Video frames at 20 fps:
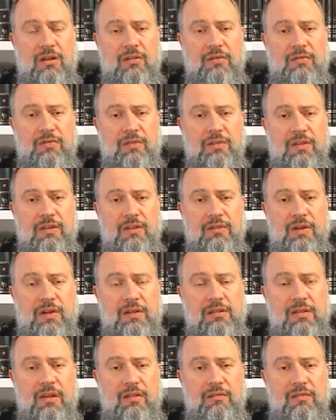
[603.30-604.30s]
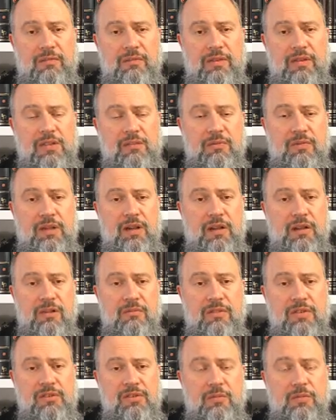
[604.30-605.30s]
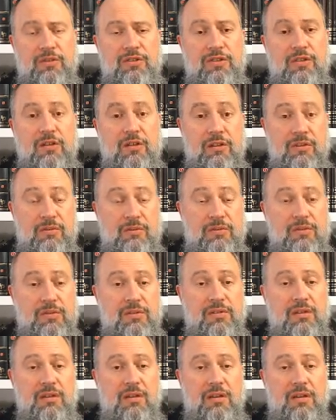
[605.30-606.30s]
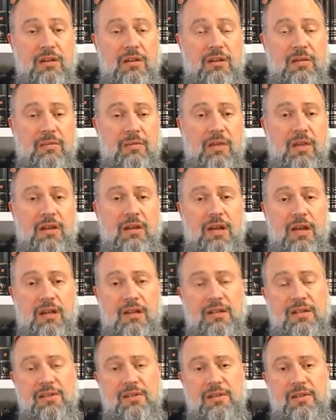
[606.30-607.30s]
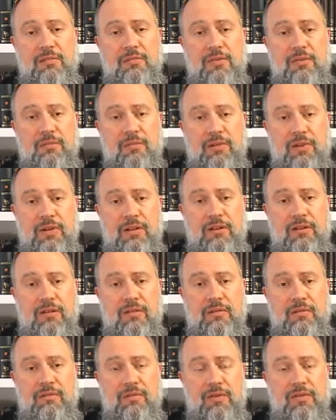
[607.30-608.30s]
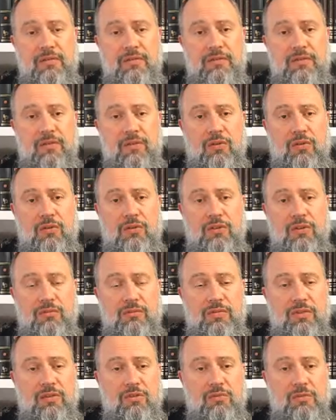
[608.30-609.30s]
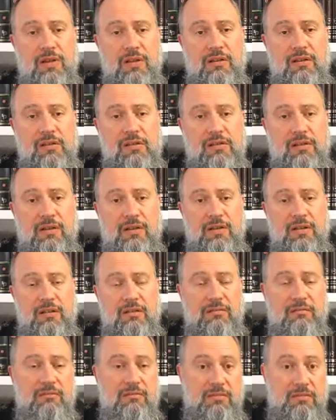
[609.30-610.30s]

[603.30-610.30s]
of the Grace After Meals, Birkat HaMazon, which includes an Al Nisim prayer both for Yom Tekumat Yisrael,